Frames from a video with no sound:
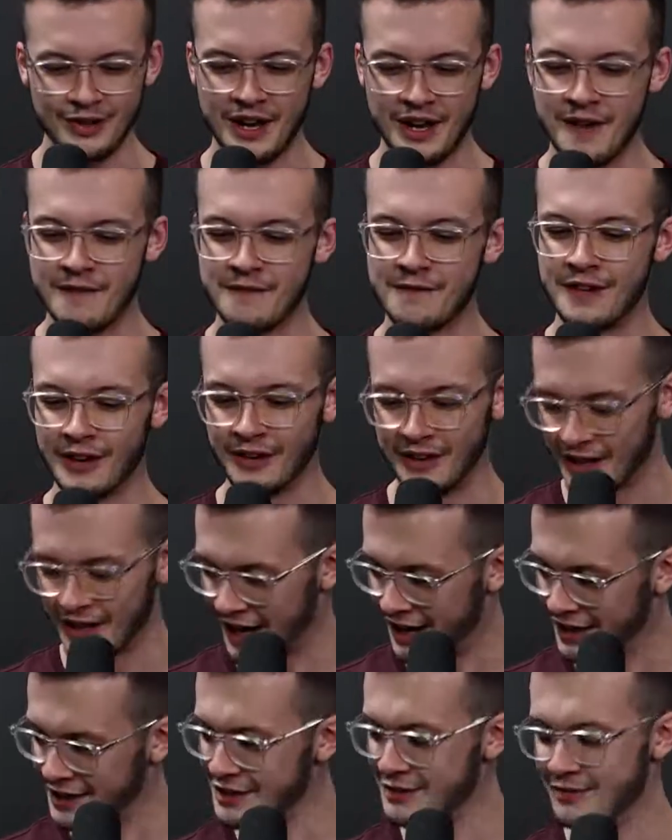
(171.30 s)
Very
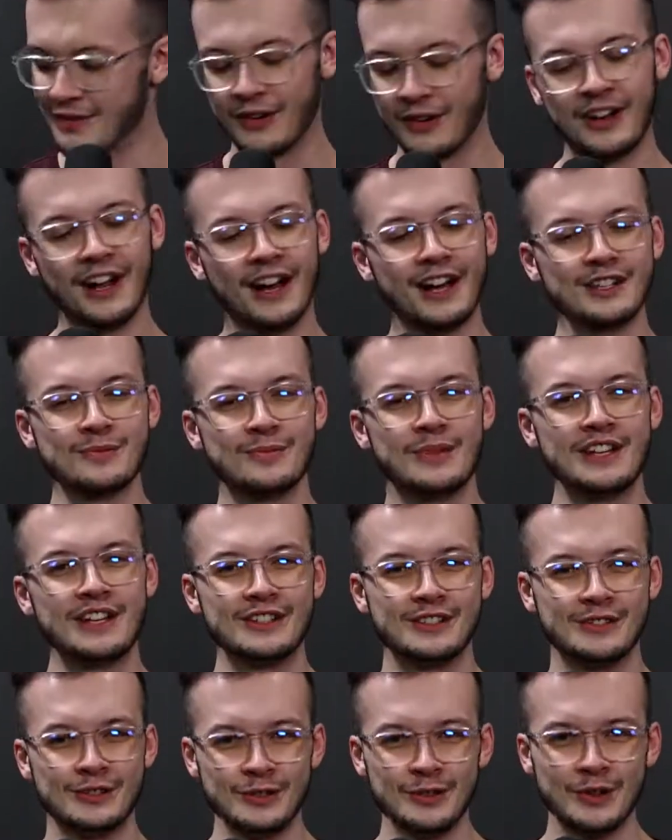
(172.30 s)
nice. Please
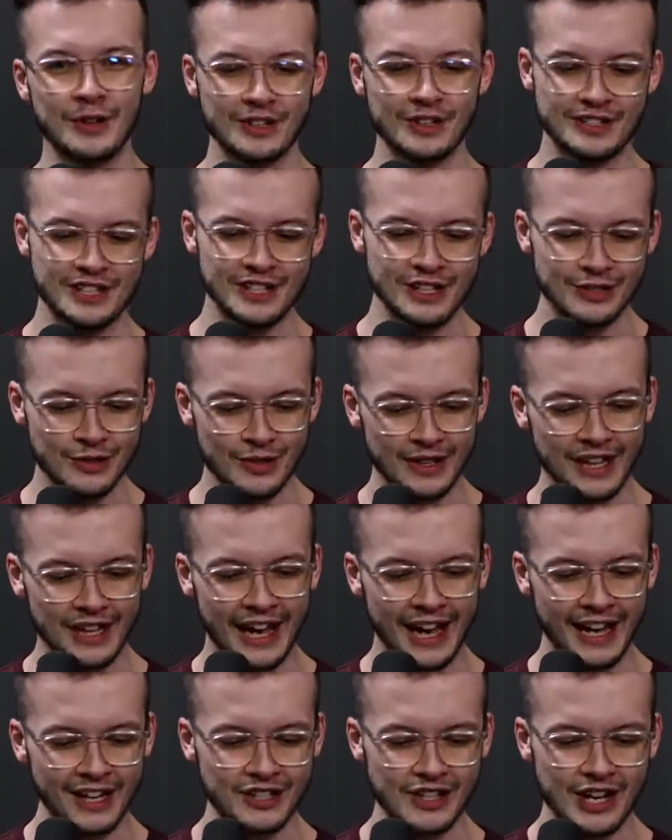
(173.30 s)
do continue to
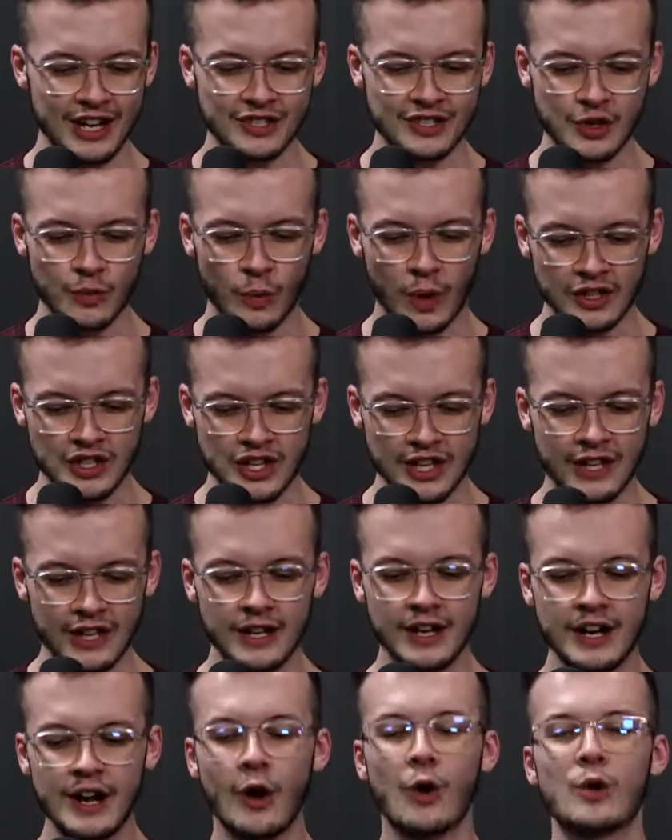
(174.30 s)
engage as you're watching.
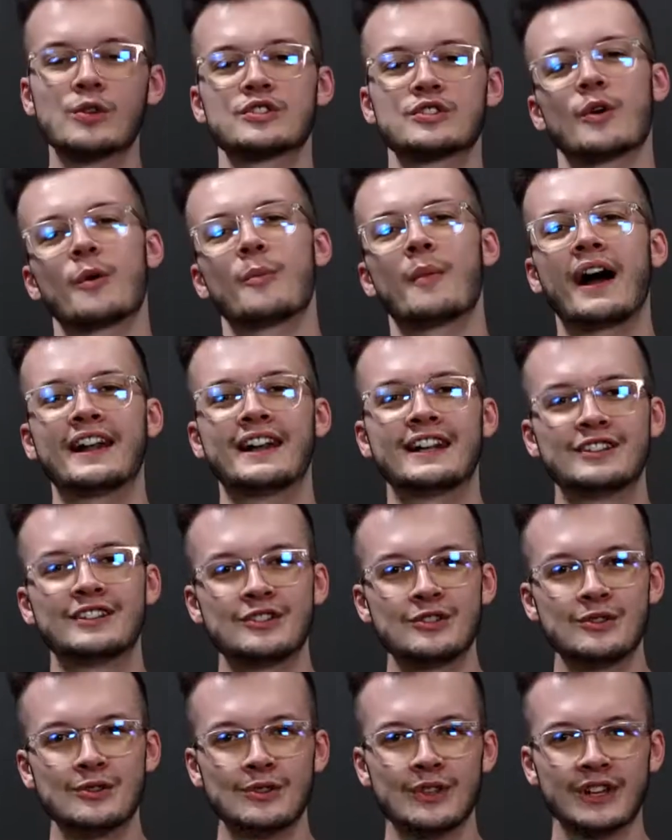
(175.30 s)
Also, a reminder
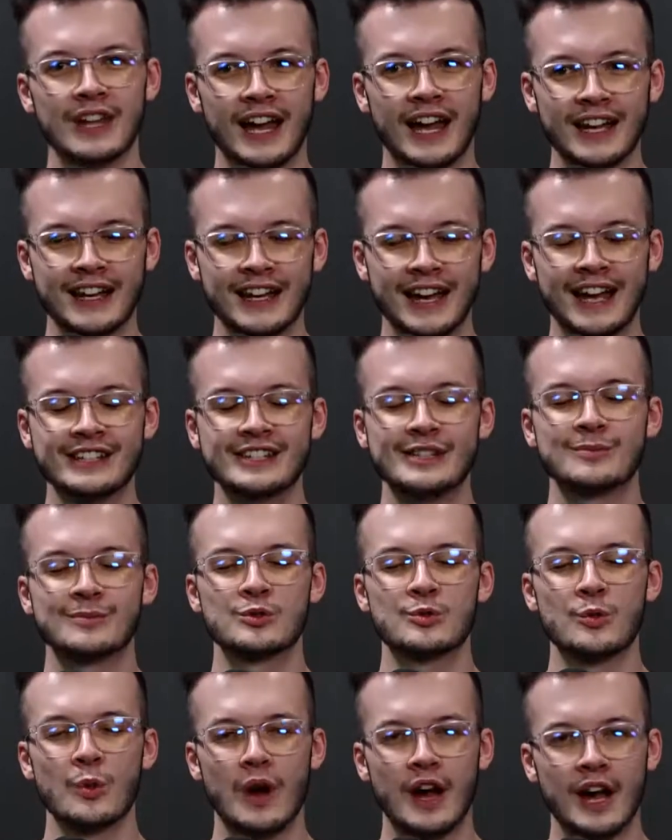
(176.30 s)
to like and
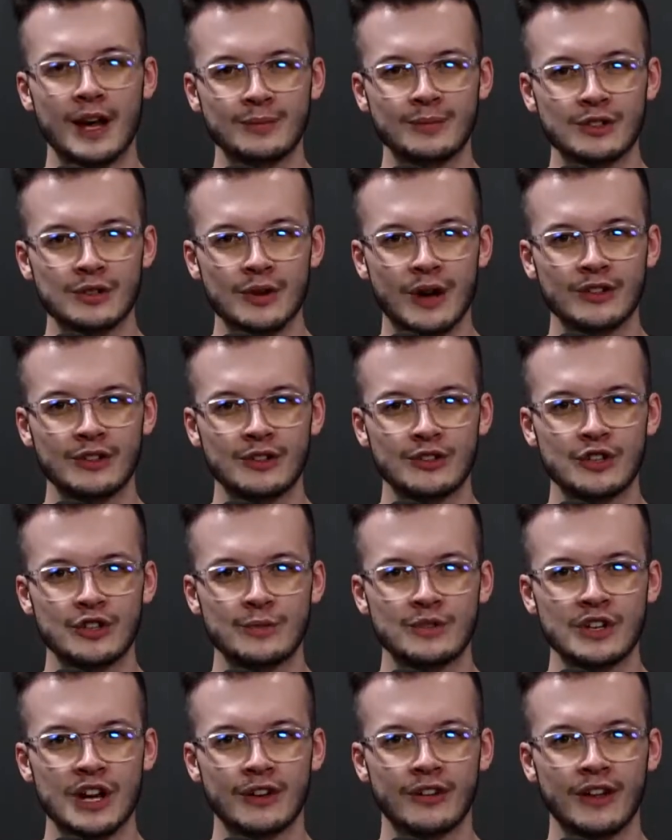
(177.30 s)
subscribe to our YouTube
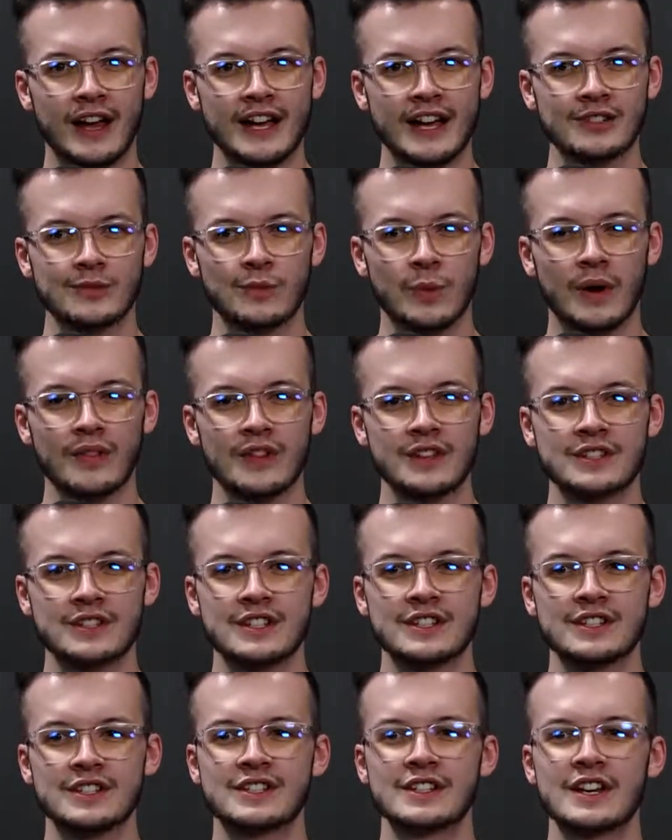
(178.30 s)
channel as well. This
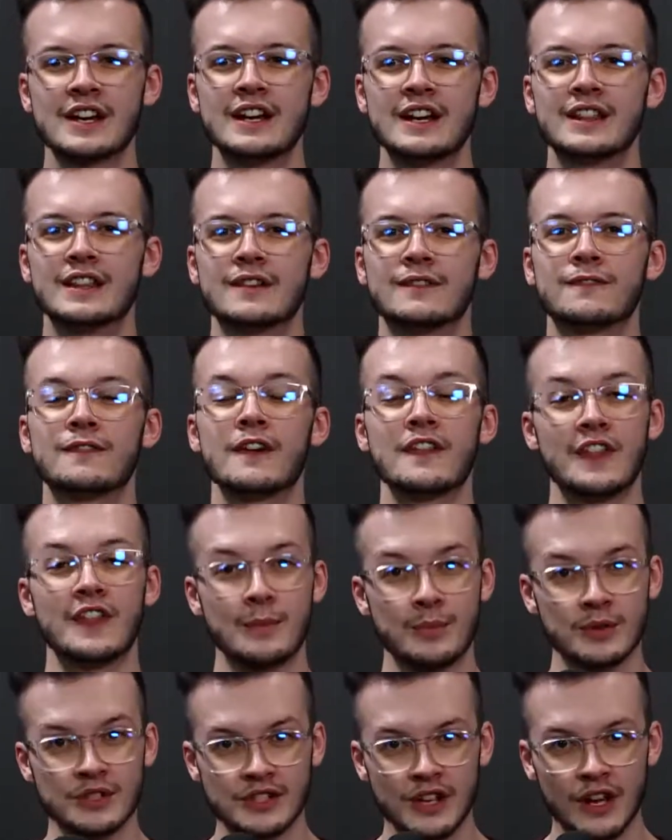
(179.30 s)
is the 5th
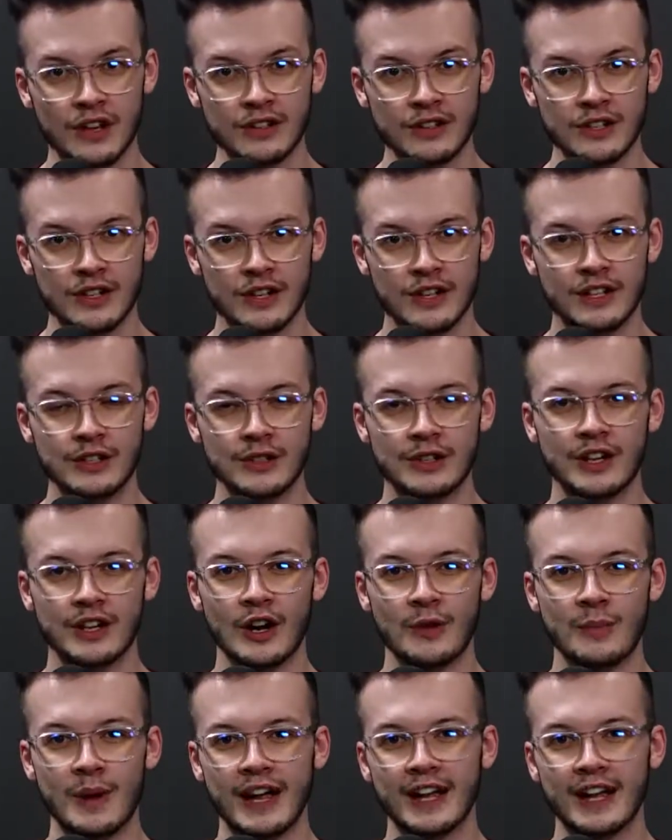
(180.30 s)
episode. You can go back